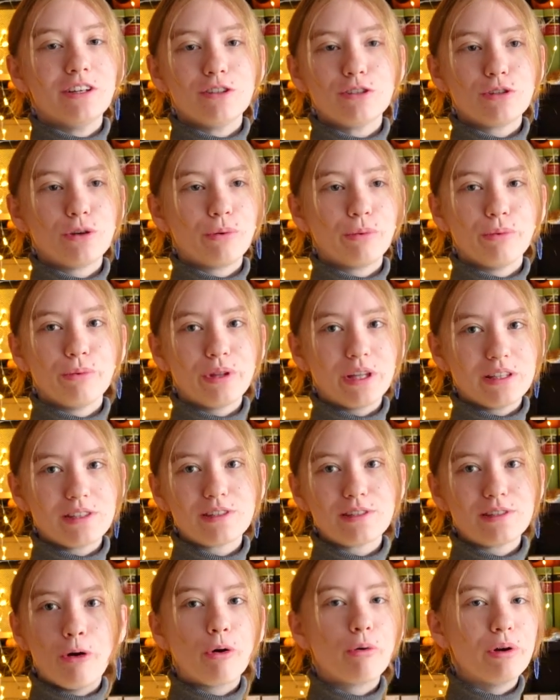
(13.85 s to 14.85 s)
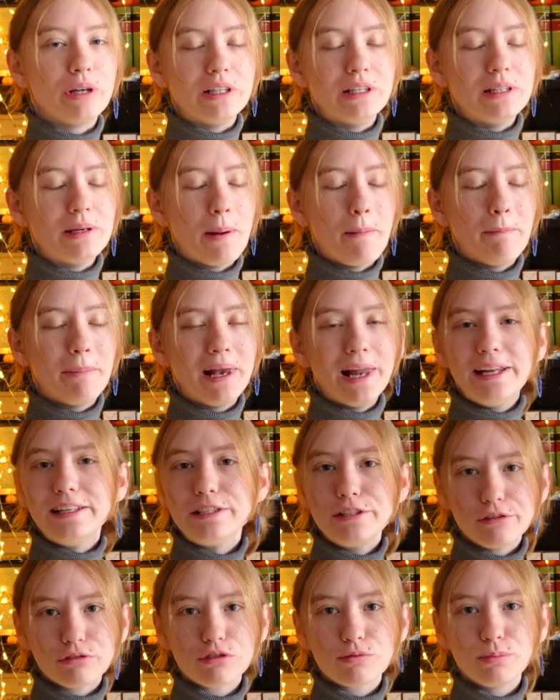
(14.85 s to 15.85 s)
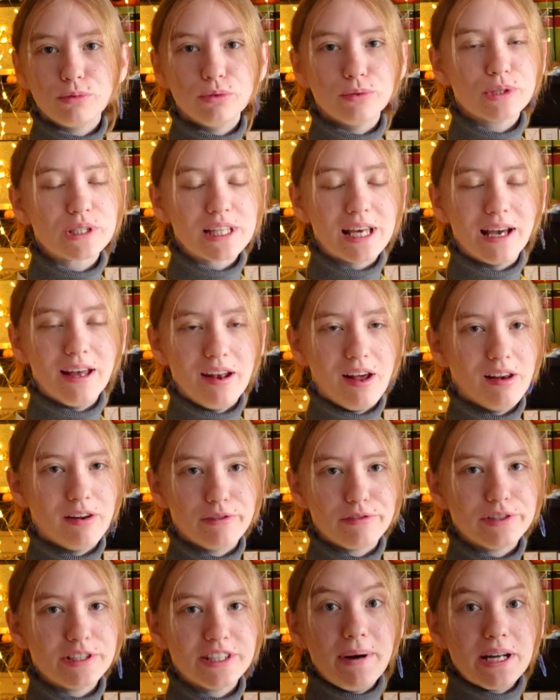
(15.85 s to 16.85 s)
So that's already plenty of spooks and I love it.